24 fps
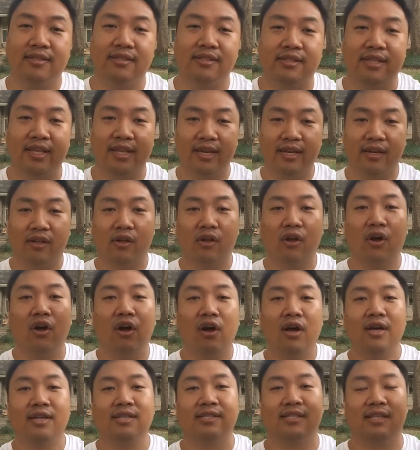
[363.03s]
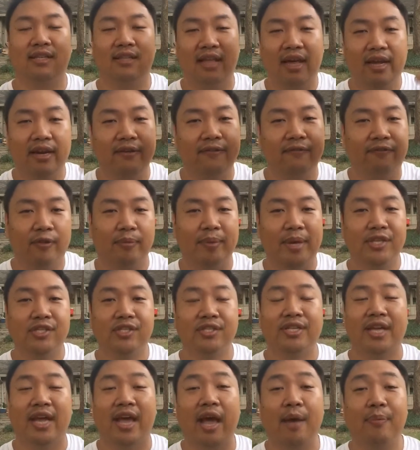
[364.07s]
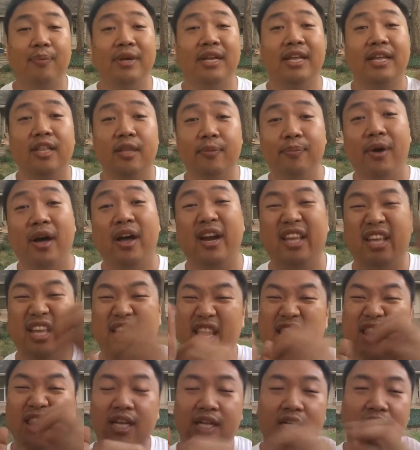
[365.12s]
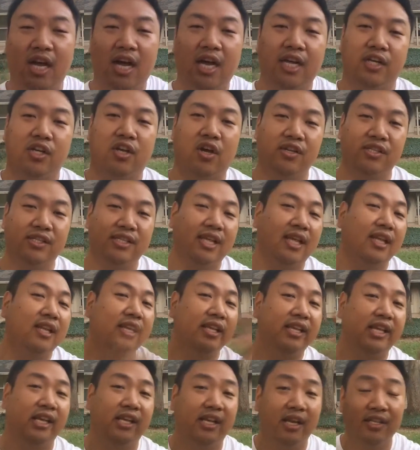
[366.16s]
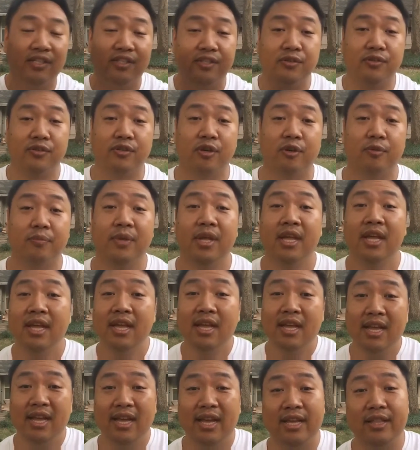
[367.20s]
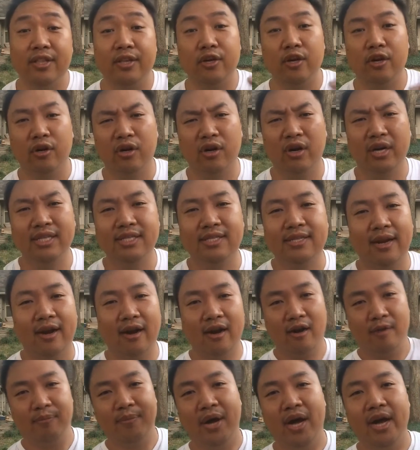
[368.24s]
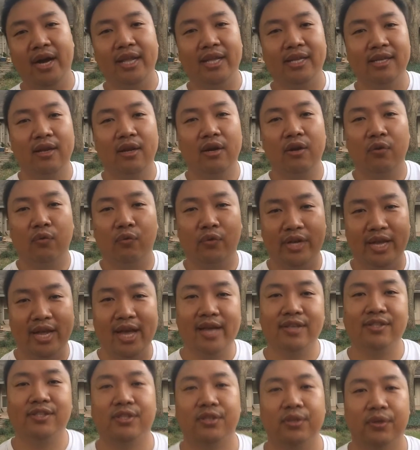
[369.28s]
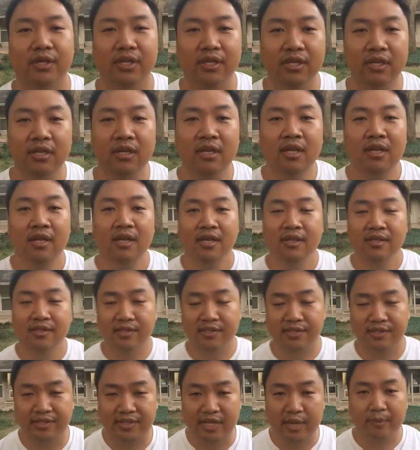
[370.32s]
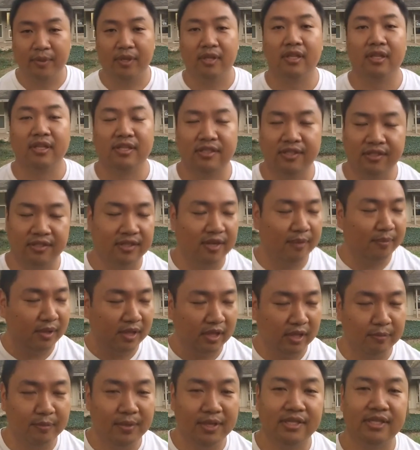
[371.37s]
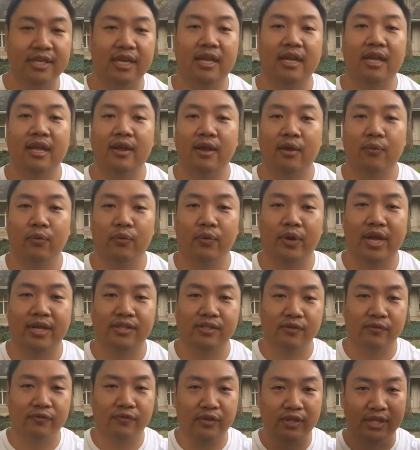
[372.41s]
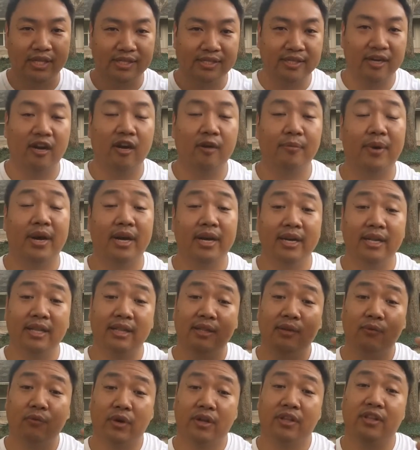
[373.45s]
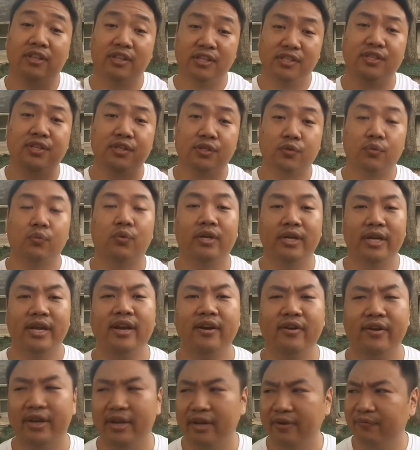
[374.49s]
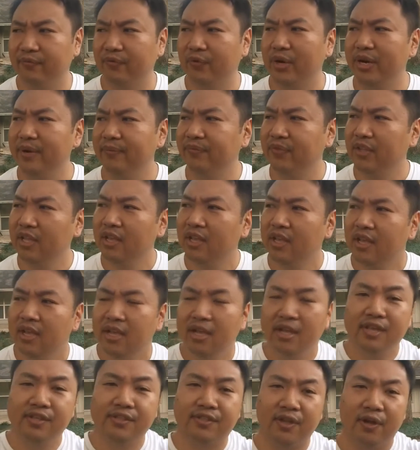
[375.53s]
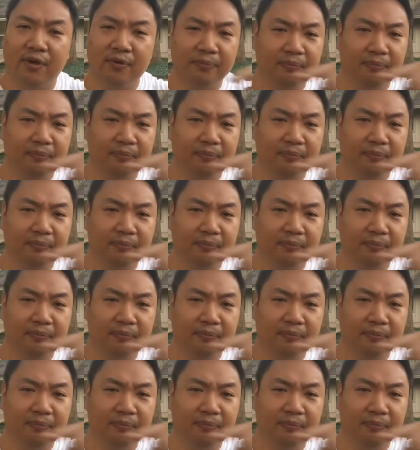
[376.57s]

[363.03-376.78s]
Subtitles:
can cause a lot of inflammation to happen in the body, in the gut, causing that leaky gut syndrome. And then your entire body reacts to it systemically. Systemically means that it reacts over the entire body rather than just one area, right? So,